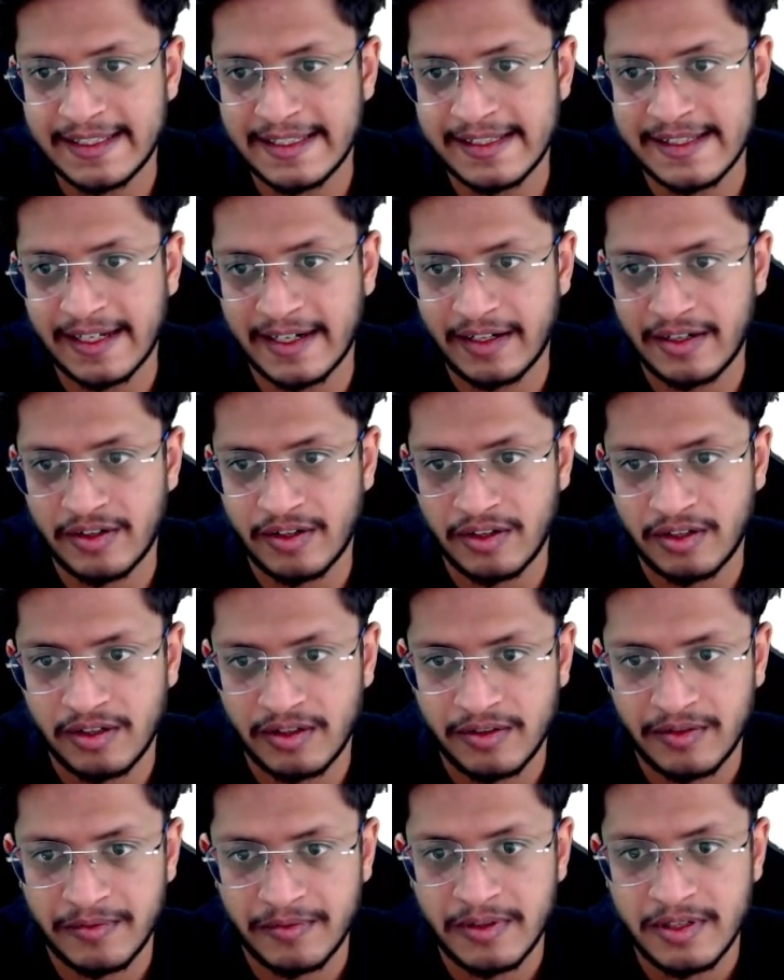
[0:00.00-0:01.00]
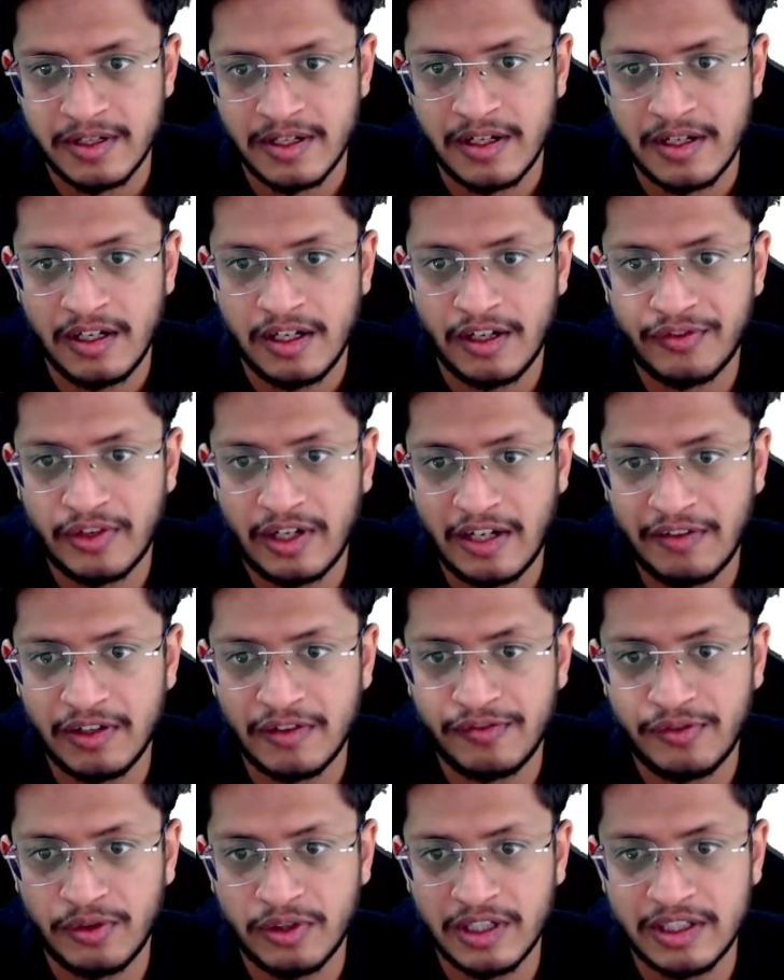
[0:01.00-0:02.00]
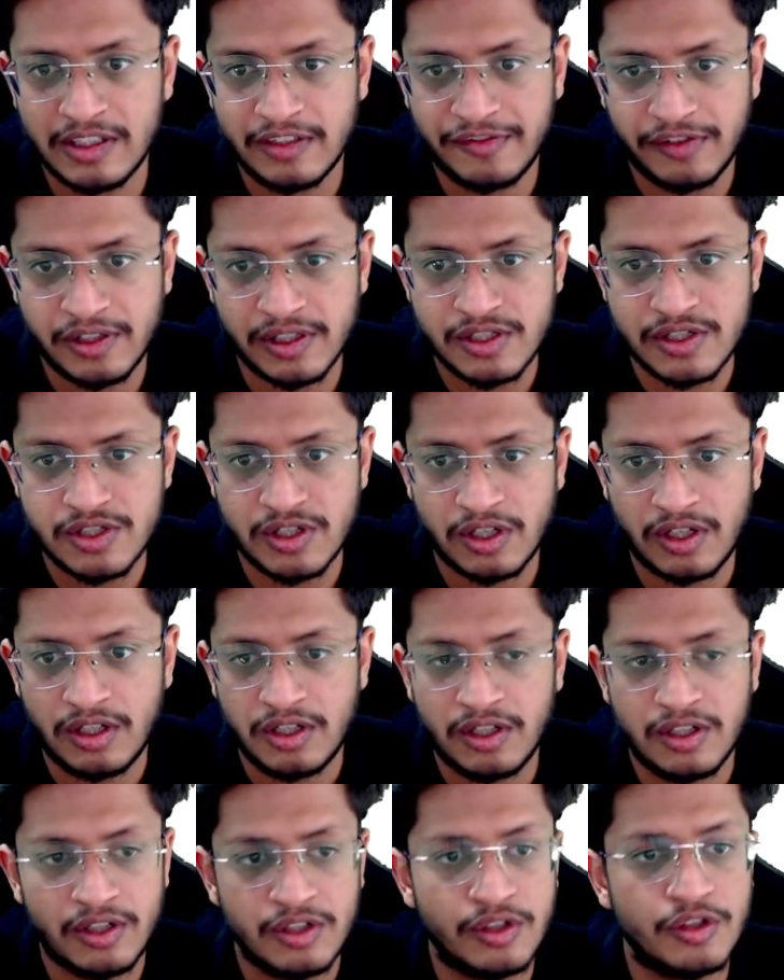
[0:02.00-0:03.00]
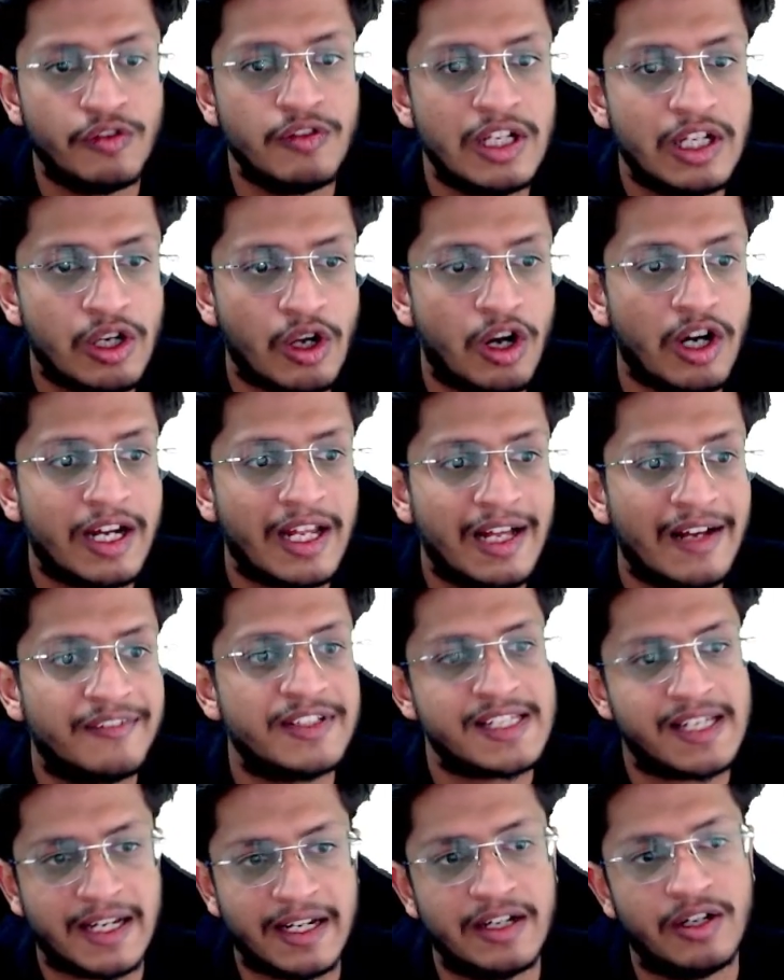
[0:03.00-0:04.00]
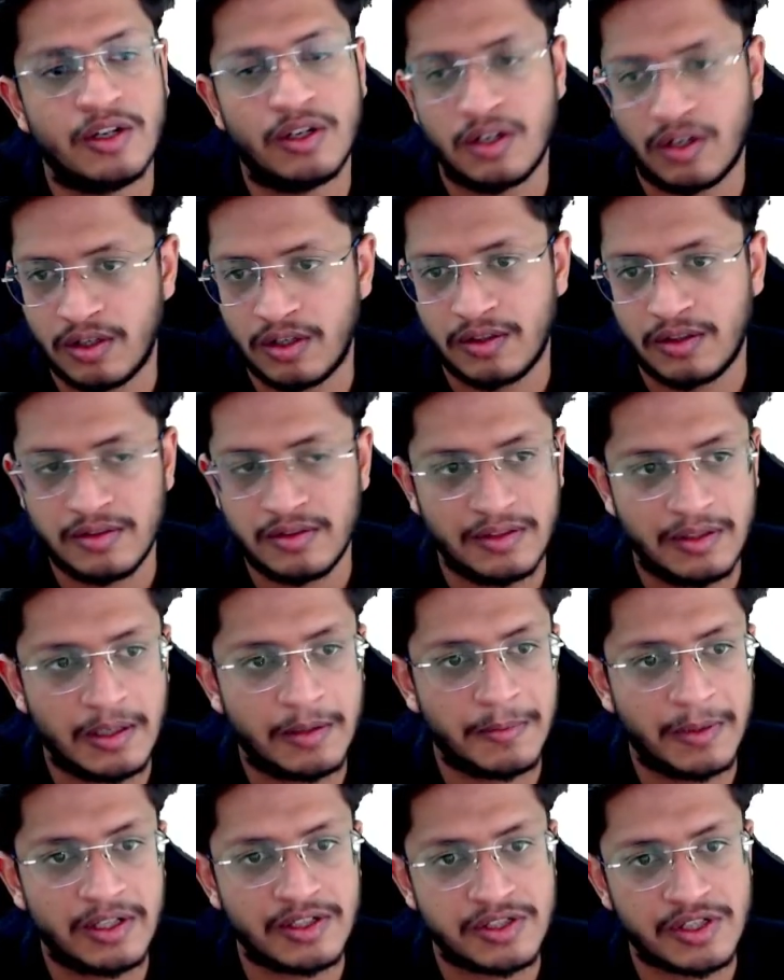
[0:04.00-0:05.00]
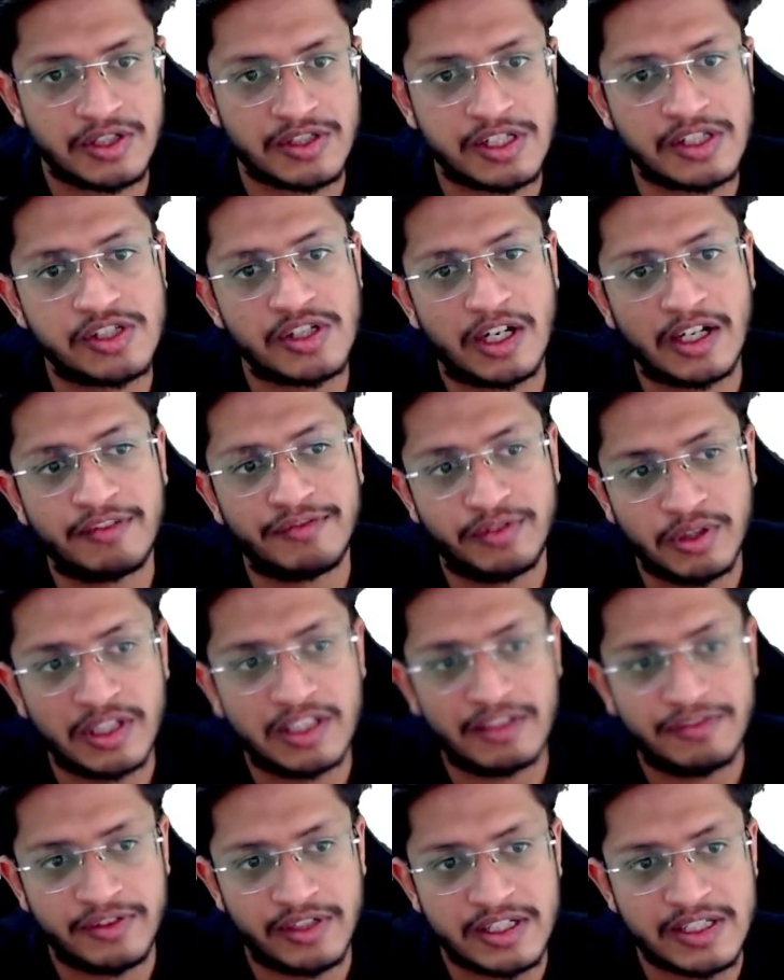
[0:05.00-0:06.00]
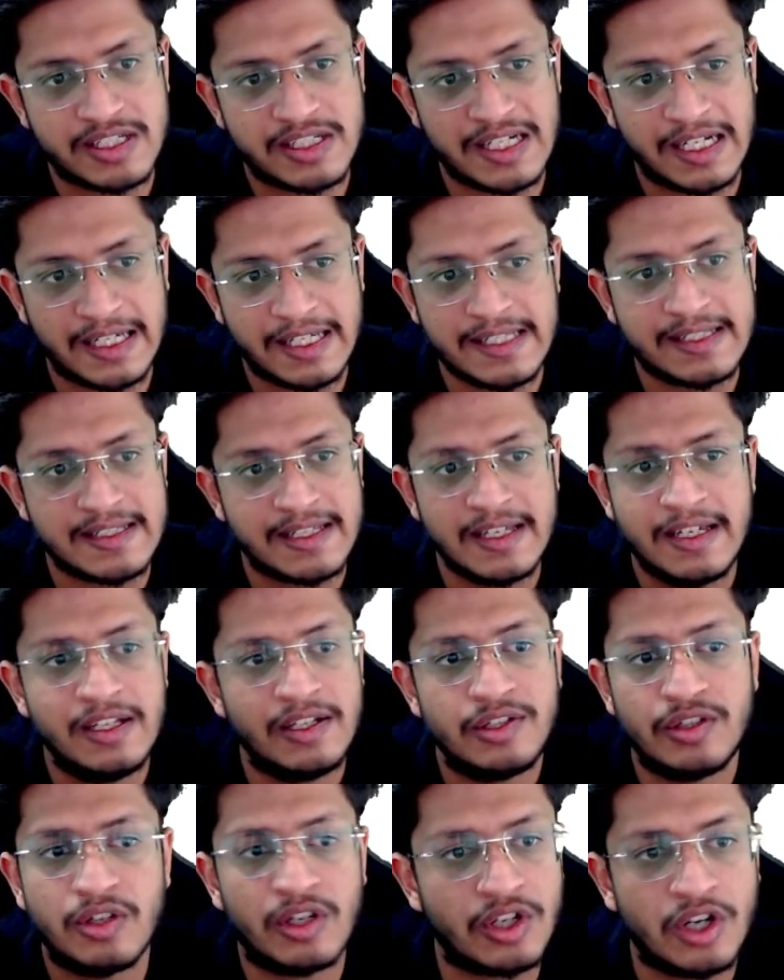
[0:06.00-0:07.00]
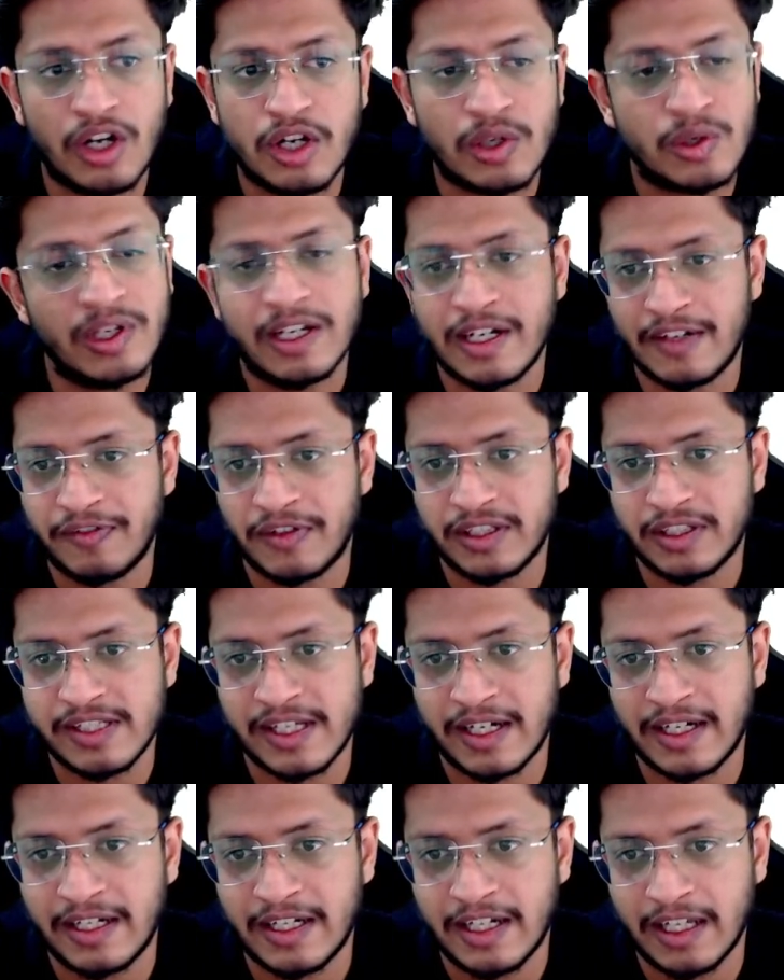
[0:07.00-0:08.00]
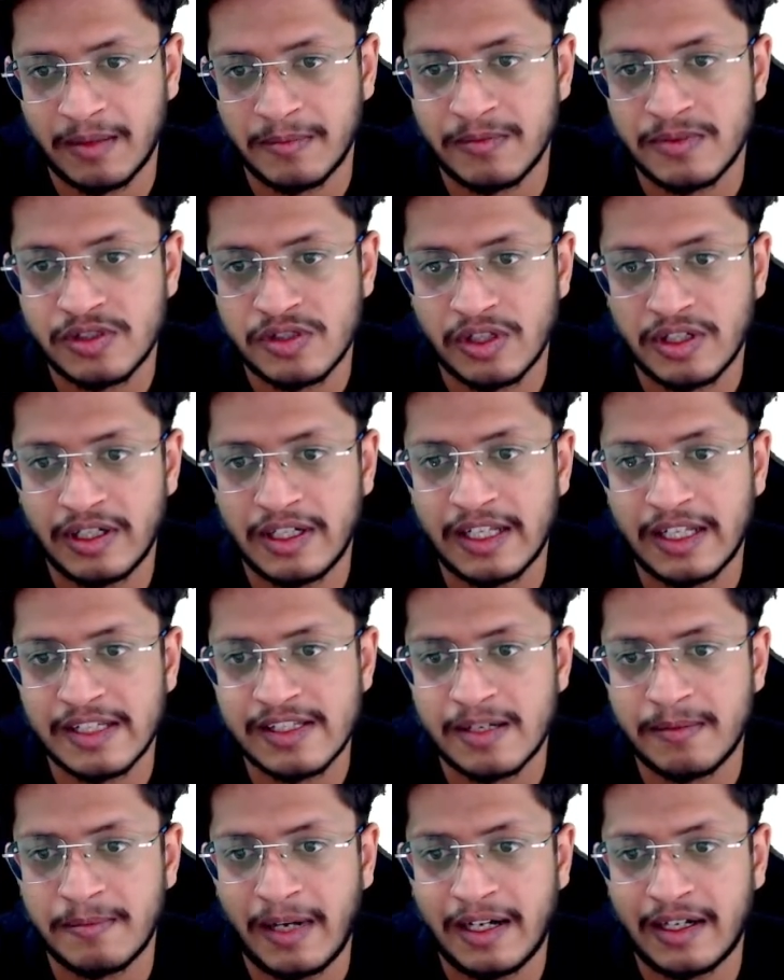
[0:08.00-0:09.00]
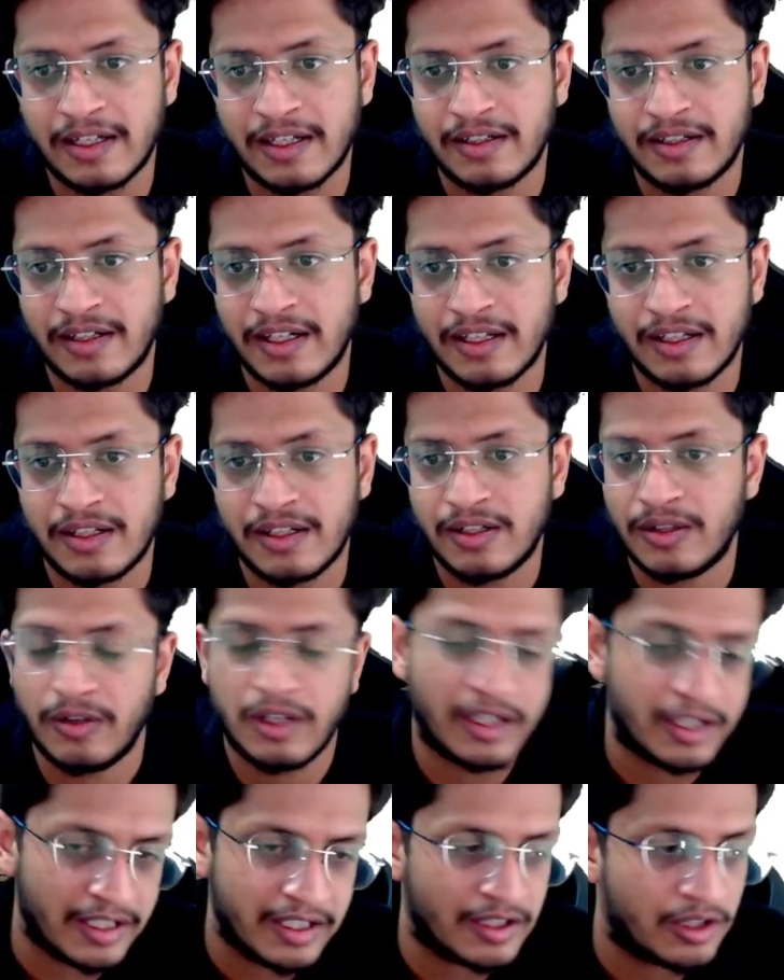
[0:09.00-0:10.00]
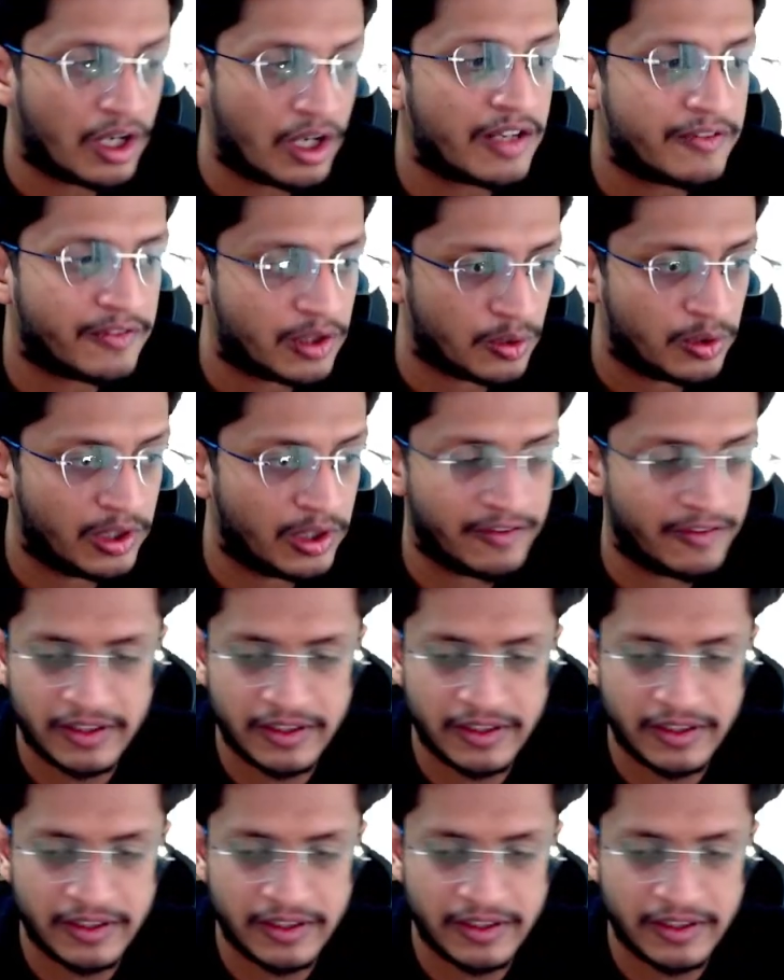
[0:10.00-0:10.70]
If you're having 4 in the first draw, you will not have the second draw. Like, because since you get 4 in the first dice, you're not rolling it for the second time. So it doesn't matter. Like, you are not even rolling for the second time.